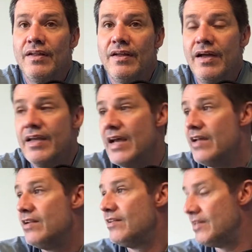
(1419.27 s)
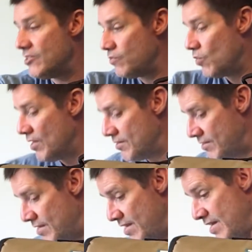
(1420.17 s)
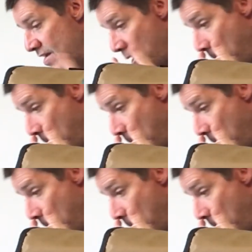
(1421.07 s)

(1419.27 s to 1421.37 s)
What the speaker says: Again, this was the